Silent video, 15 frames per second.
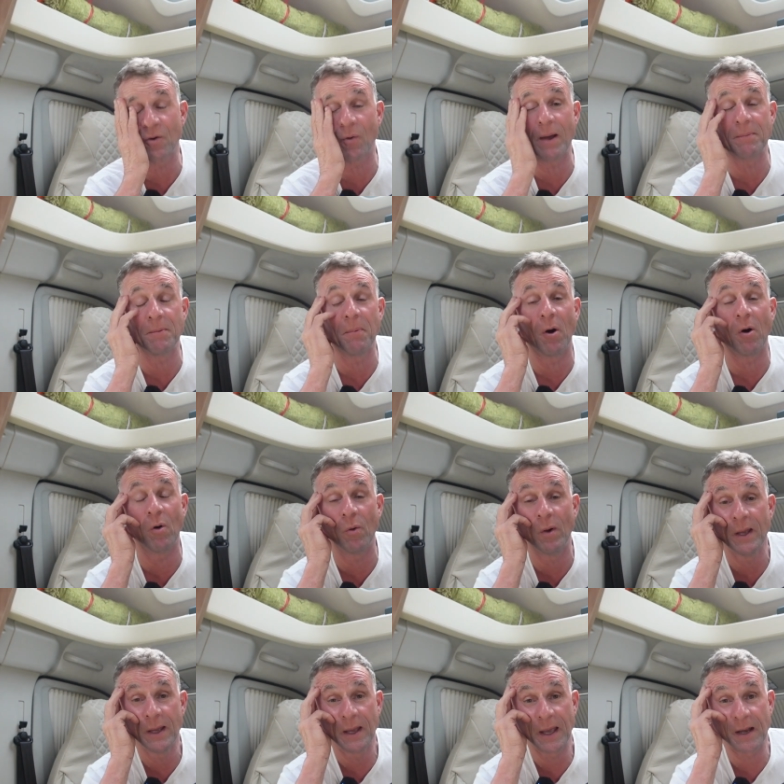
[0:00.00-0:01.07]
grabbed a bottle,
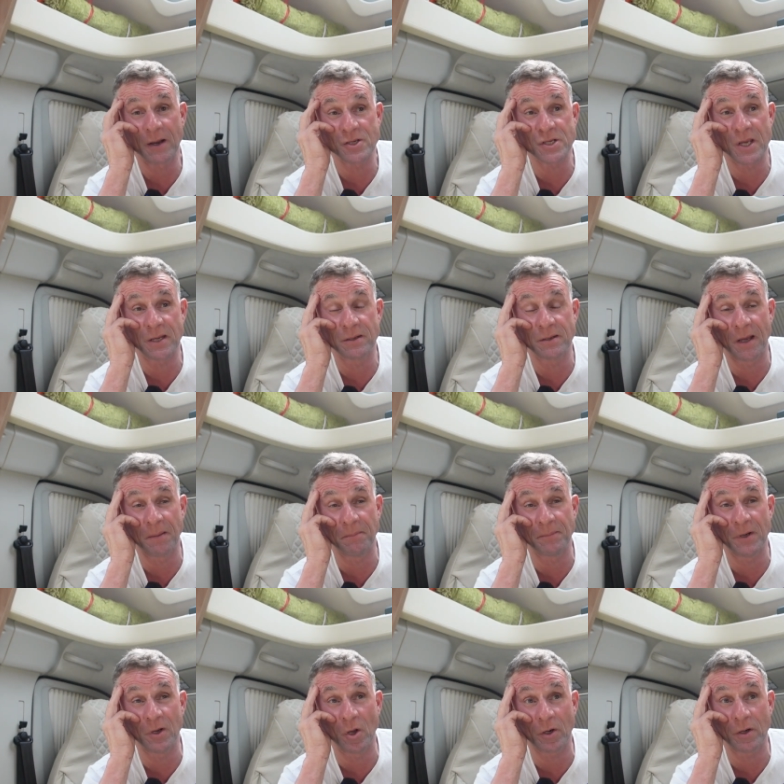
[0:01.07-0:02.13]
and I said,
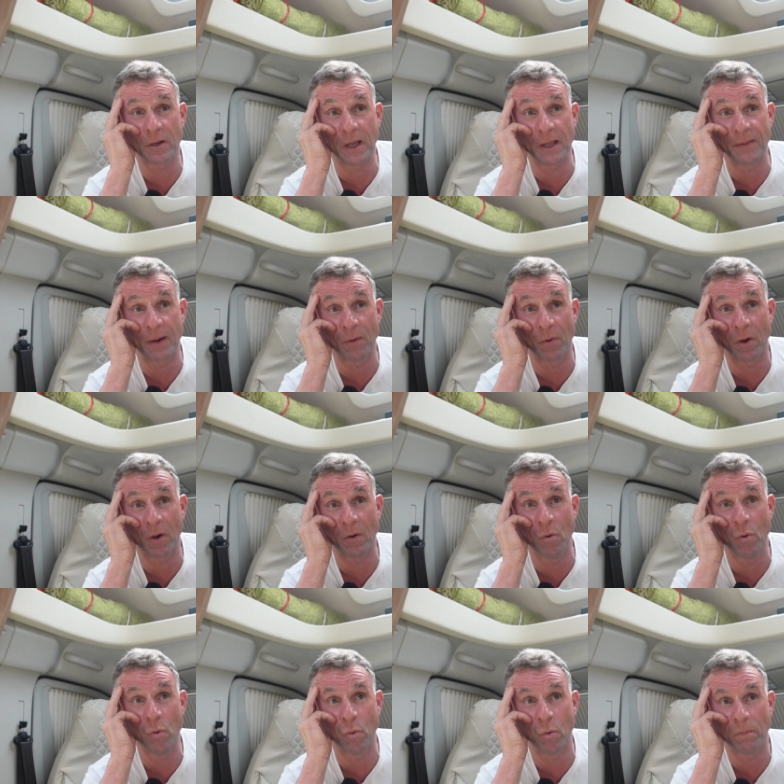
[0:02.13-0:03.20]
"Look," and they were like,
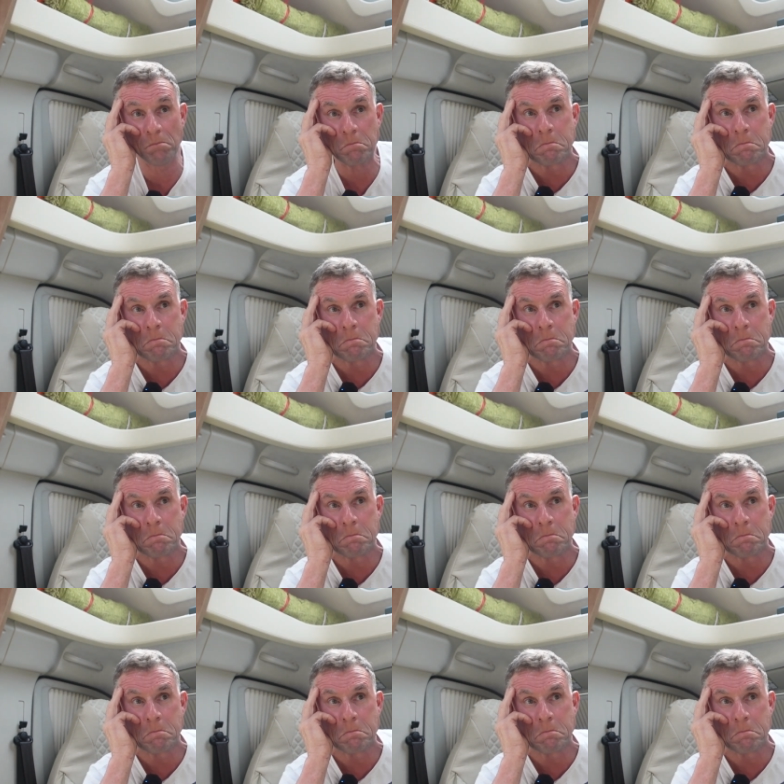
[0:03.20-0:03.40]
"Oh."